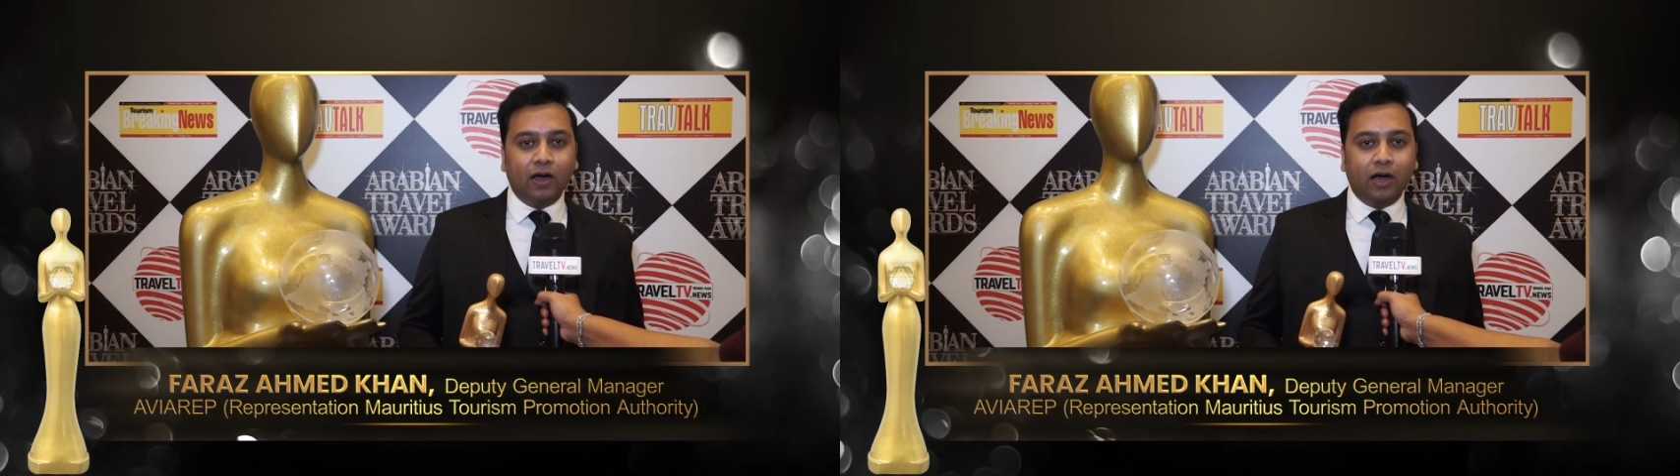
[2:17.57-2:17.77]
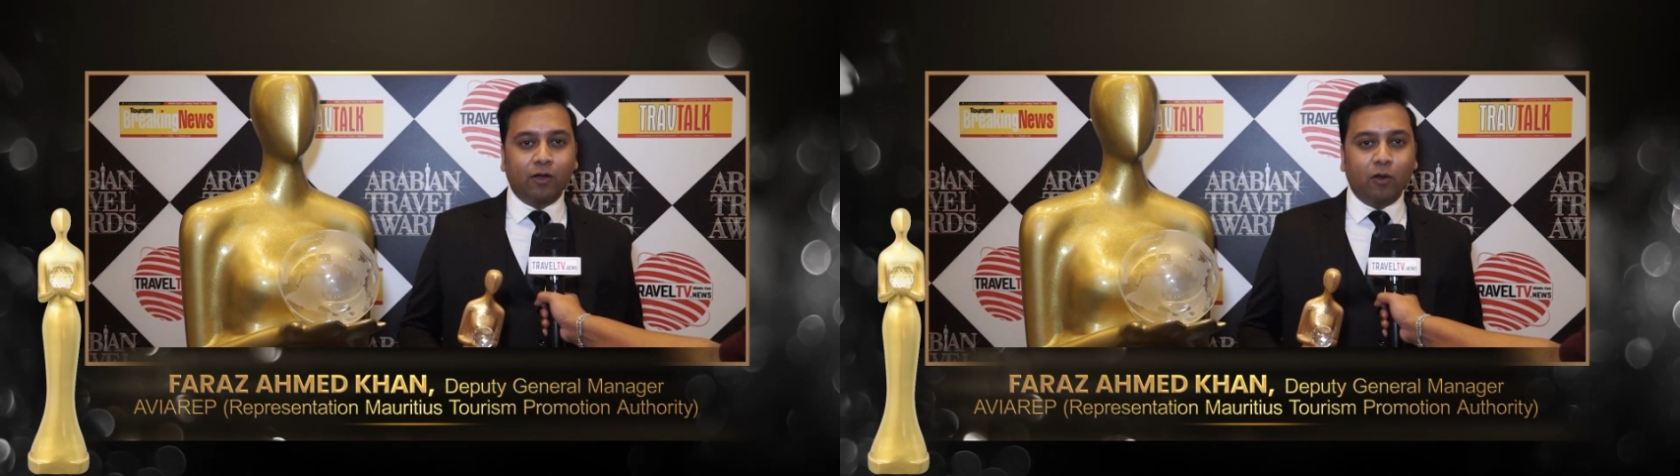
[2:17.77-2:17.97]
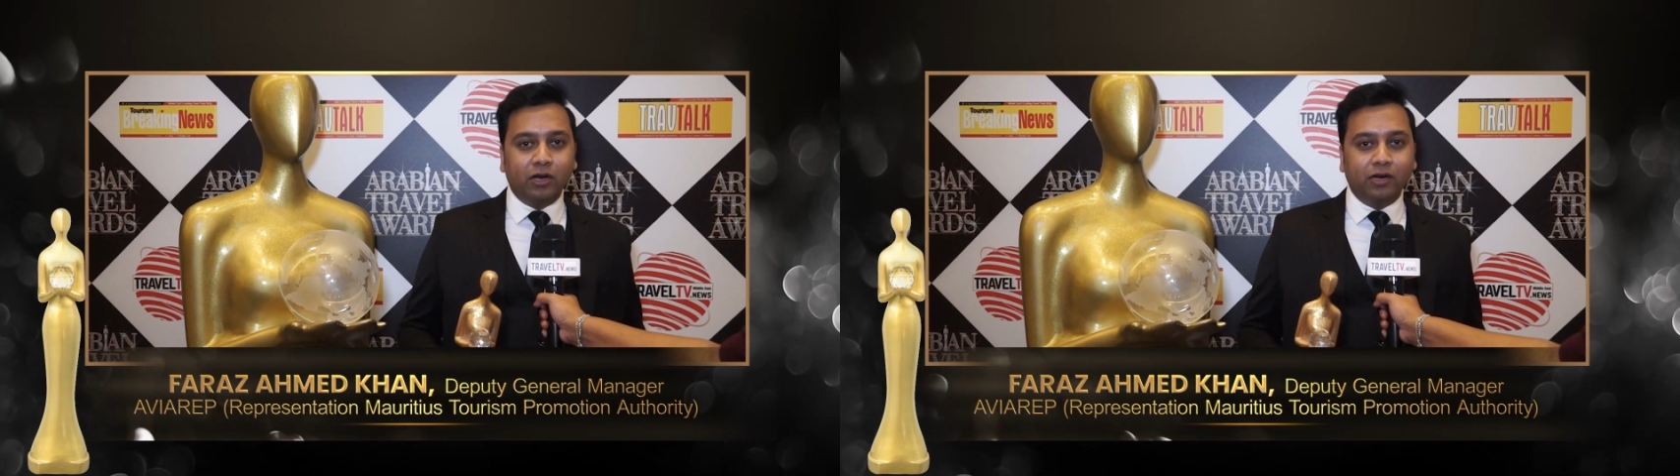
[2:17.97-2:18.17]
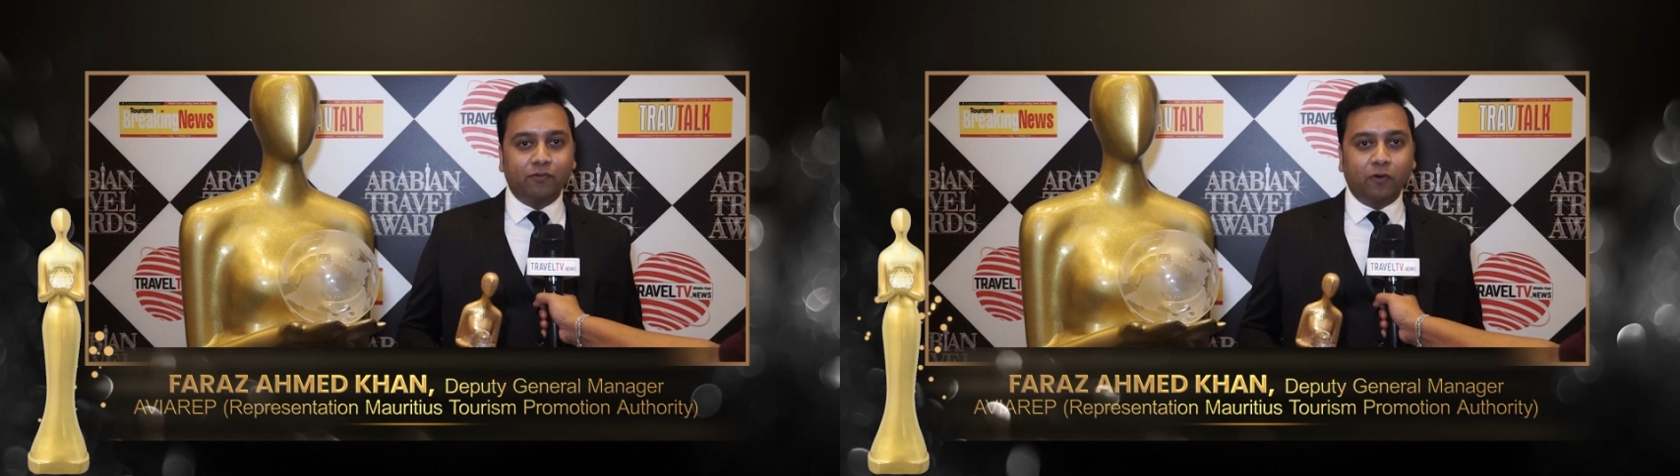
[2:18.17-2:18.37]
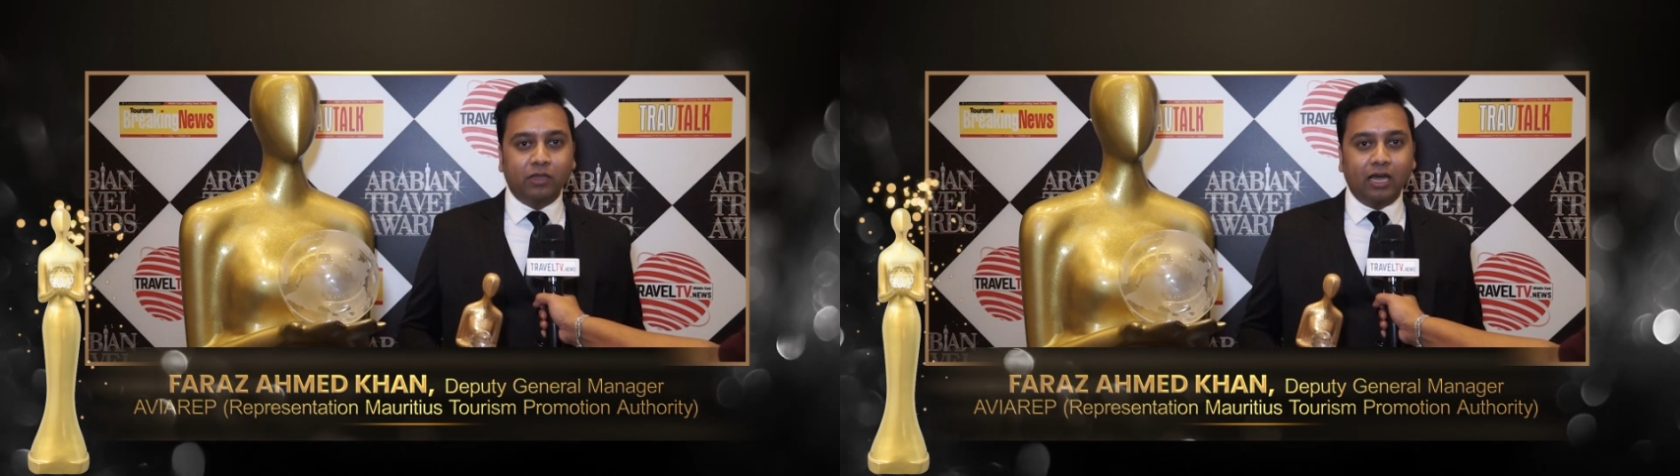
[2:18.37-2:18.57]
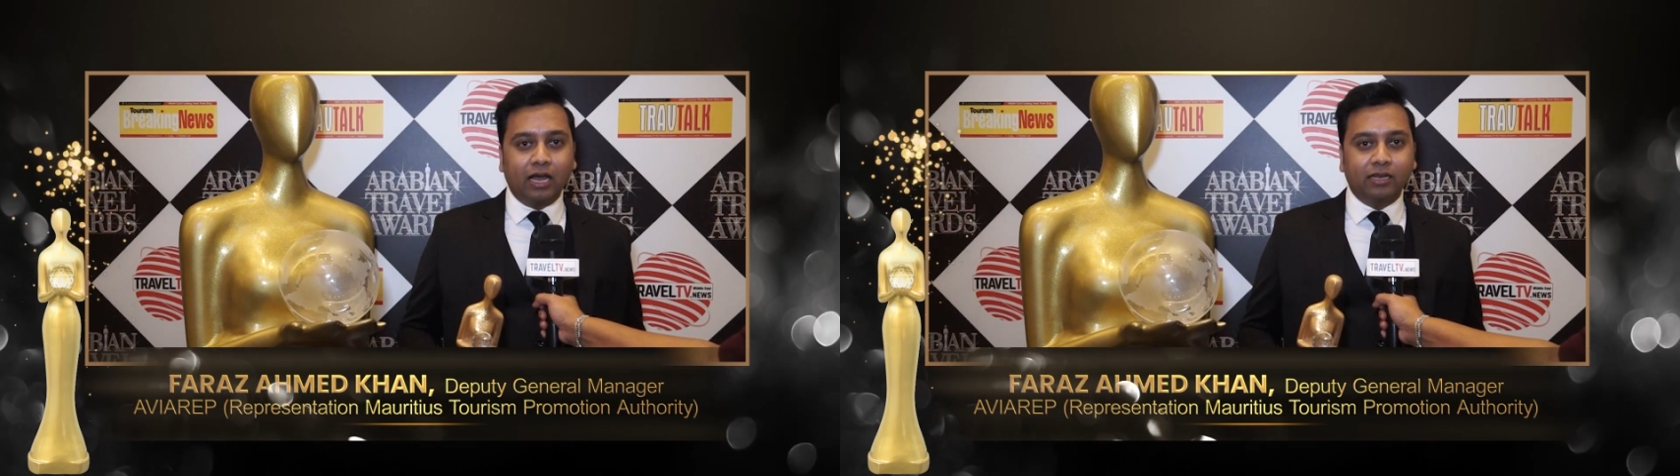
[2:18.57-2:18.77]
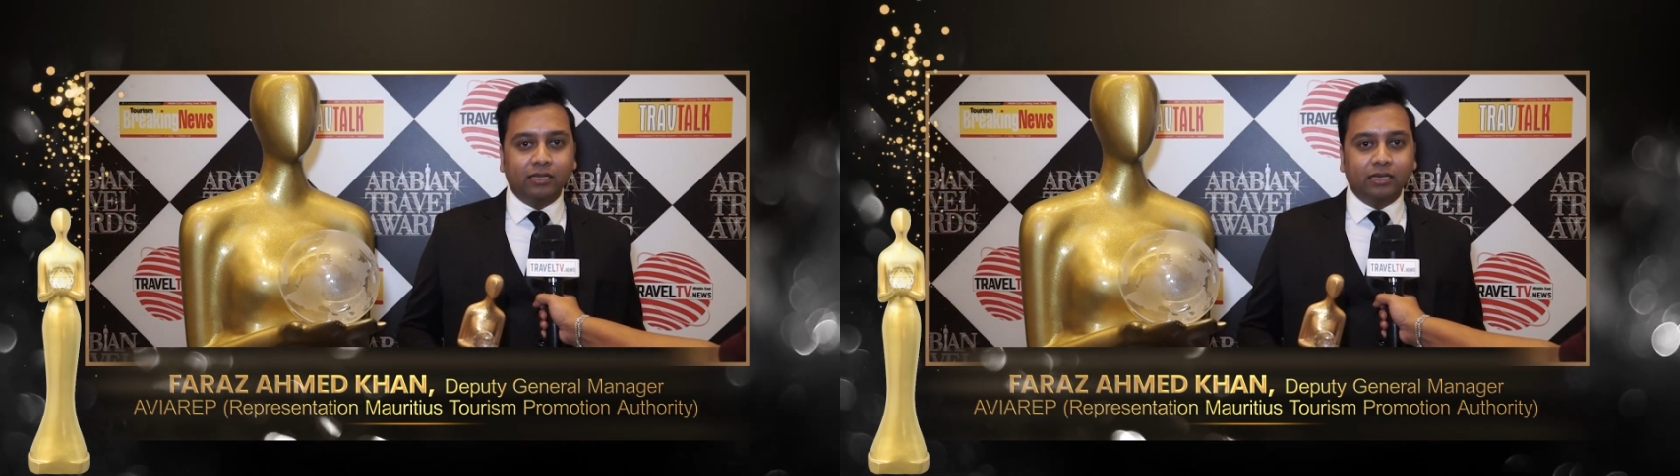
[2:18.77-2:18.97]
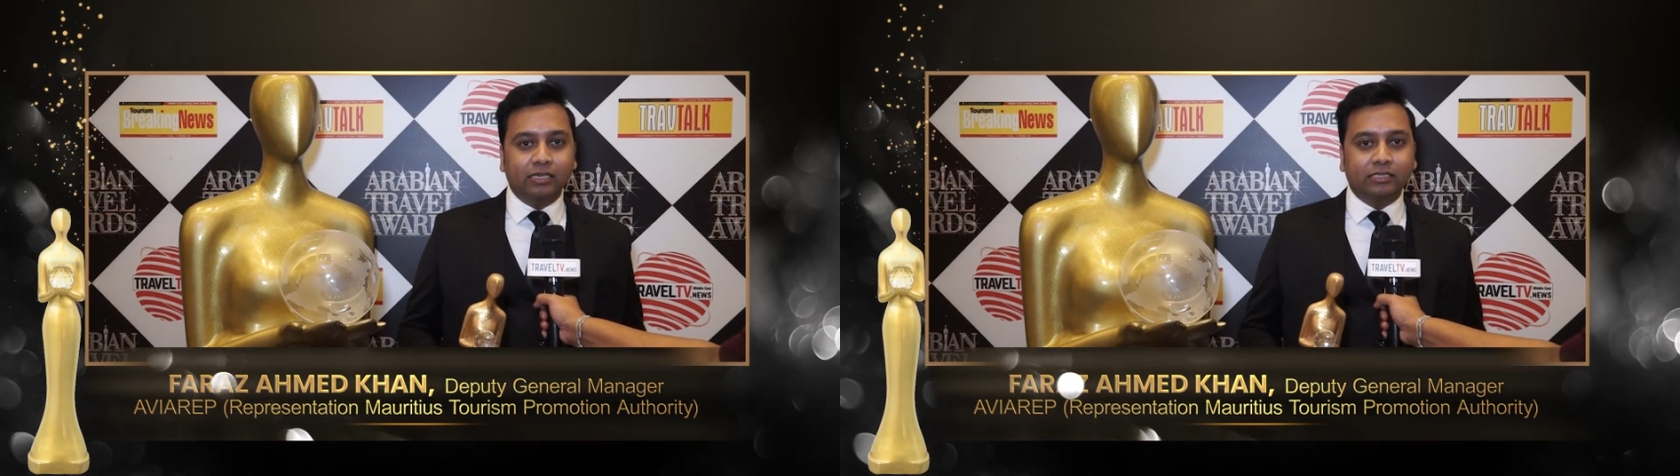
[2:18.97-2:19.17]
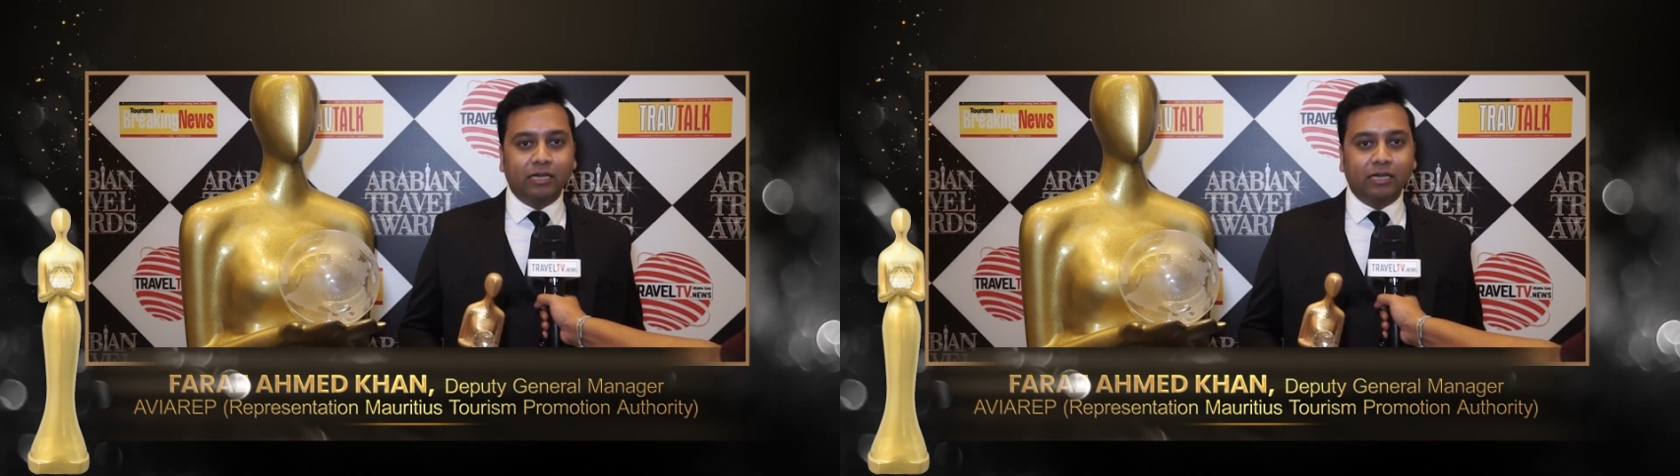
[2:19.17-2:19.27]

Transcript: applauded for that is